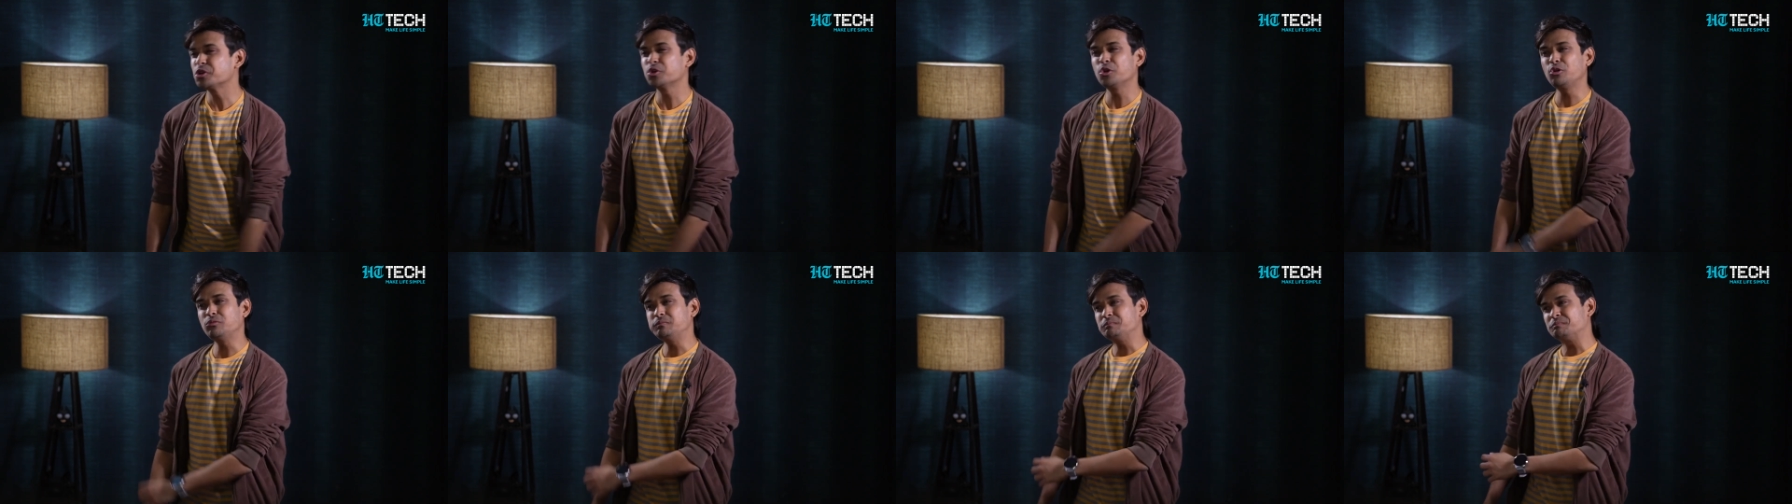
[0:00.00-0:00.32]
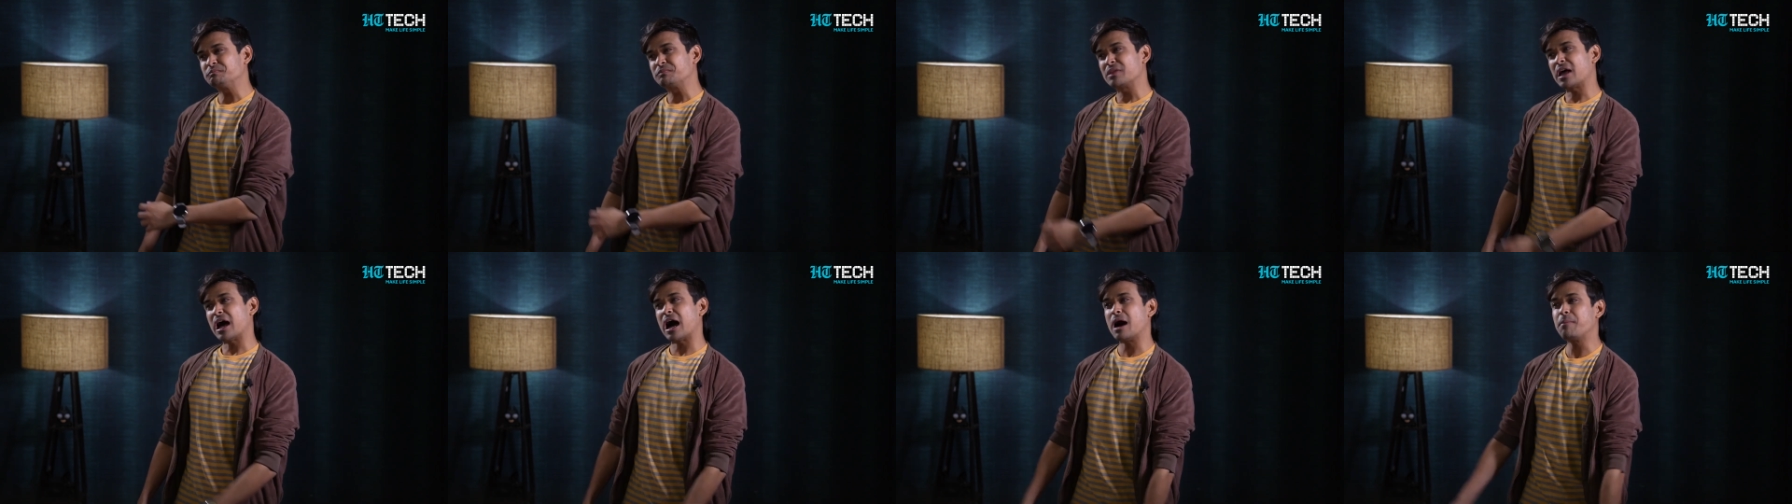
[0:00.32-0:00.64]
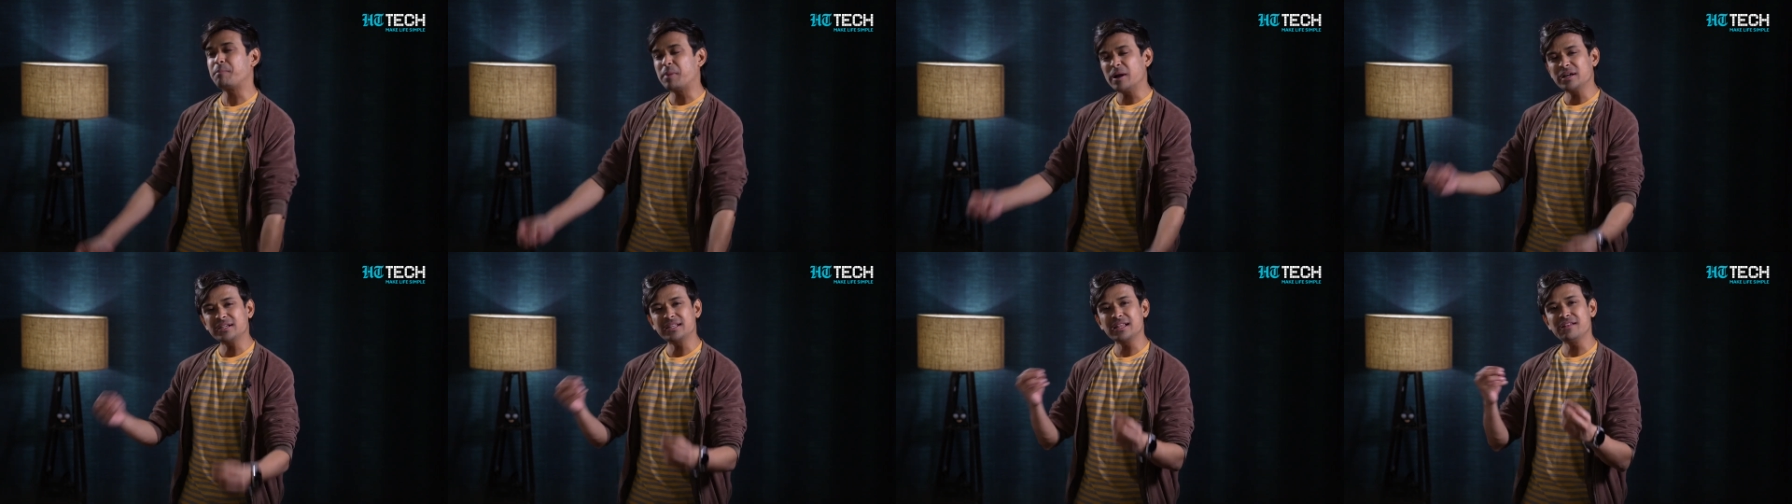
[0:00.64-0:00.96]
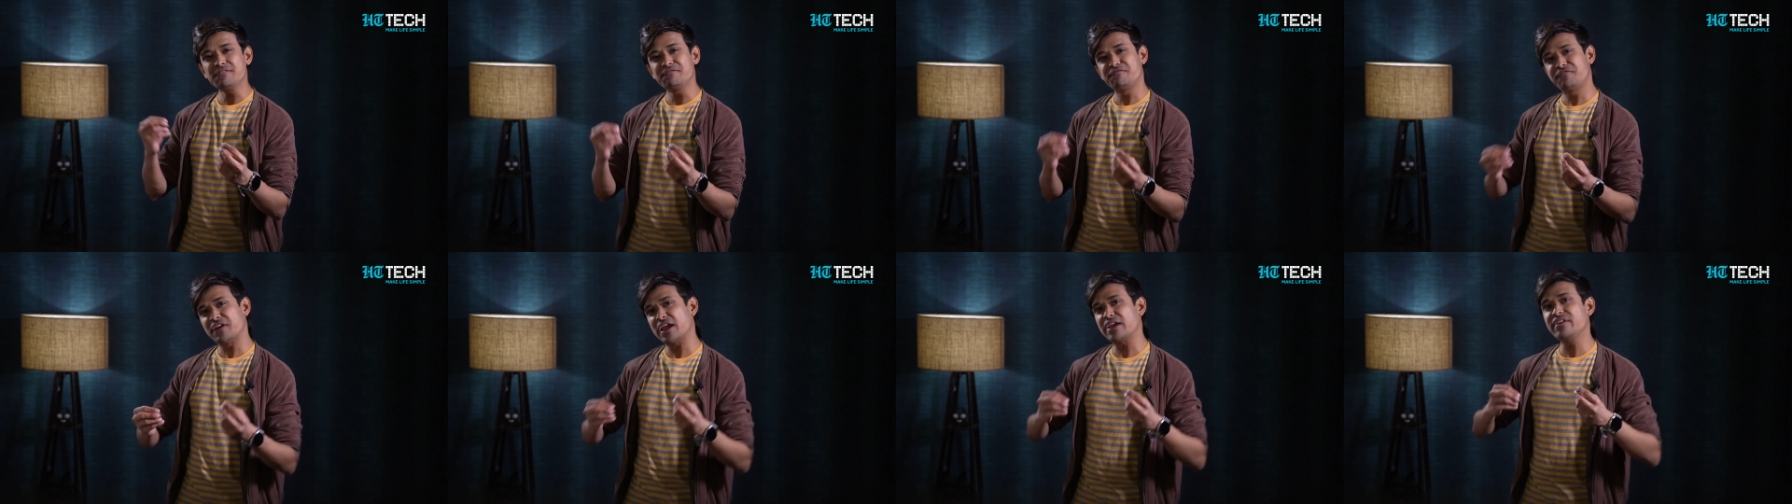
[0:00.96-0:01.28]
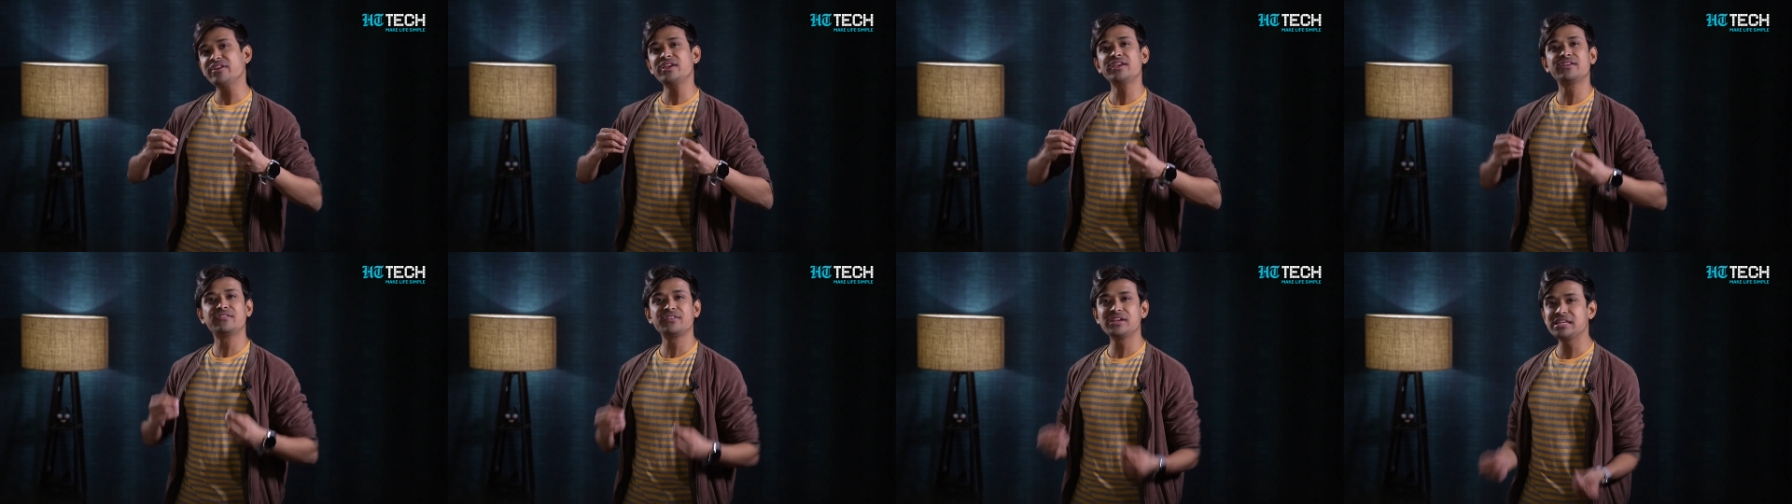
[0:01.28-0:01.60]
You know, up until
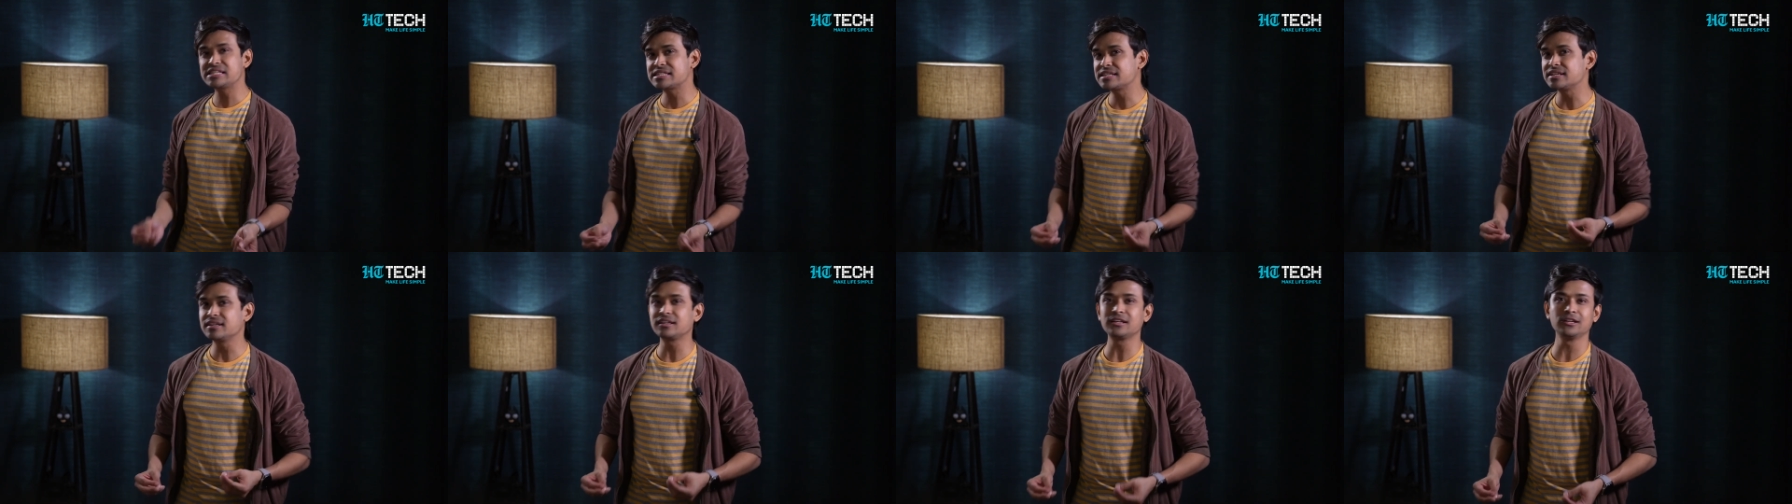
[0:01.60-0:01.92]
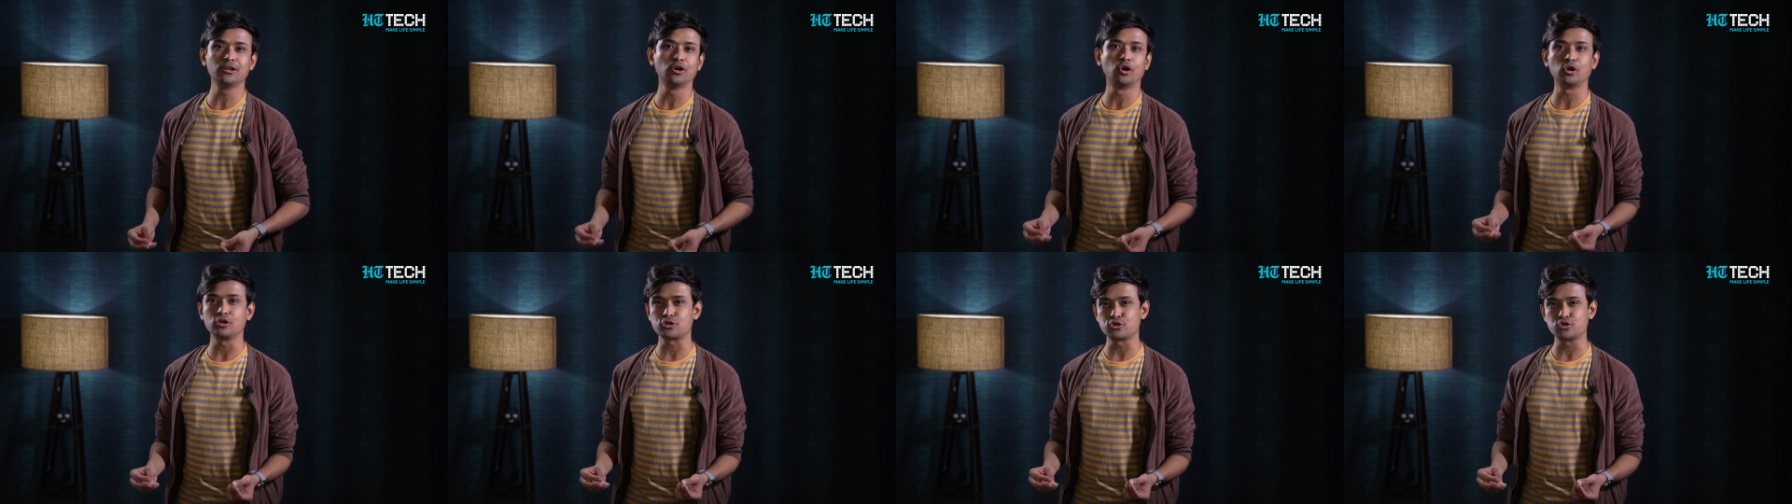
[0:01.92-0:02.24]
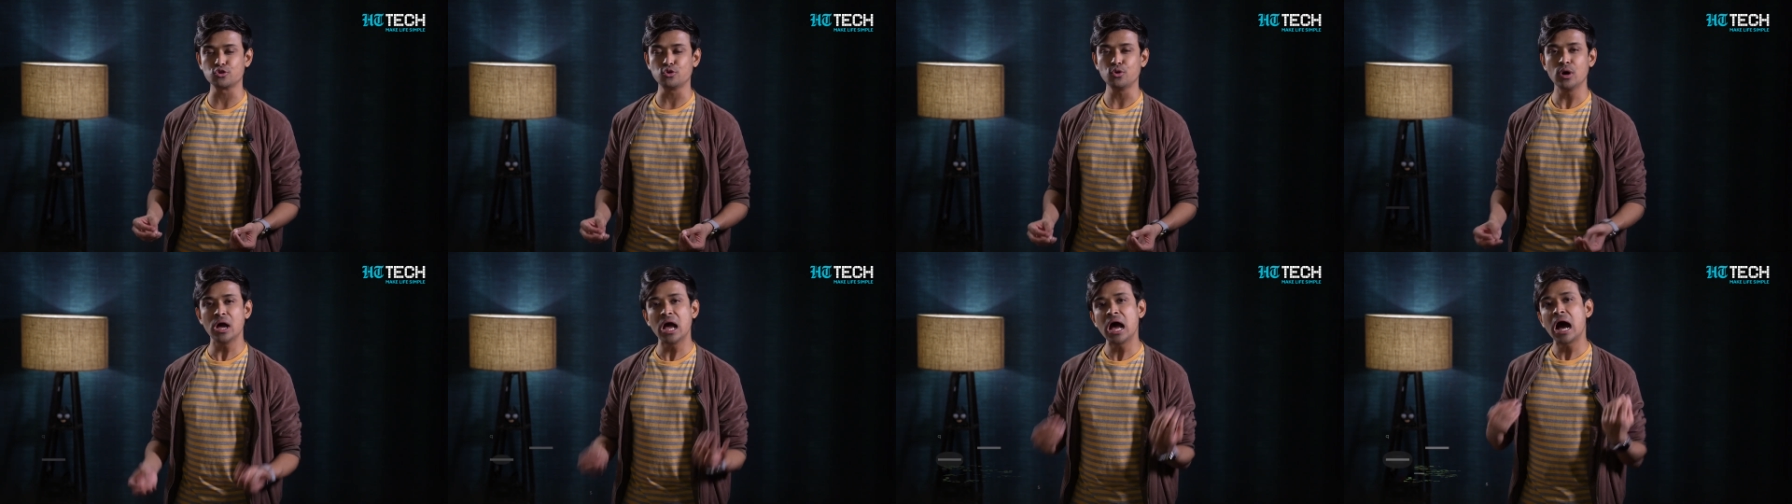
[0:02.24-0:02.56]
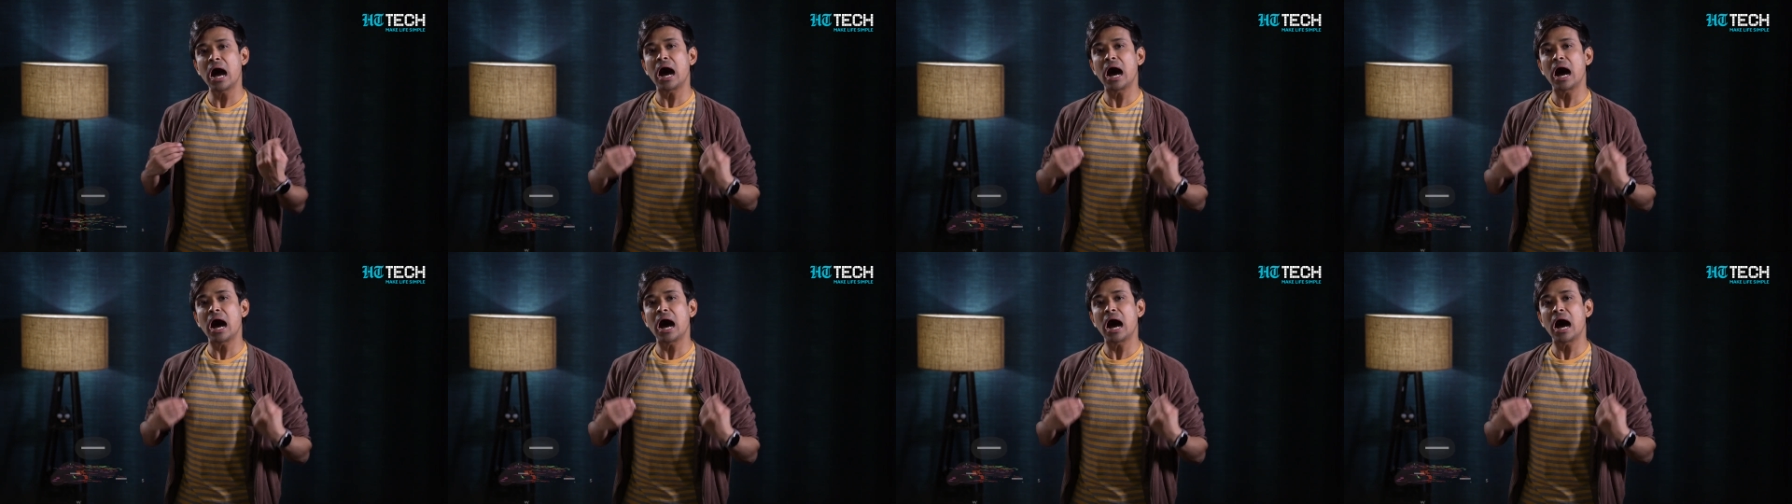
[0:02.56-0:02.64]
very recently also,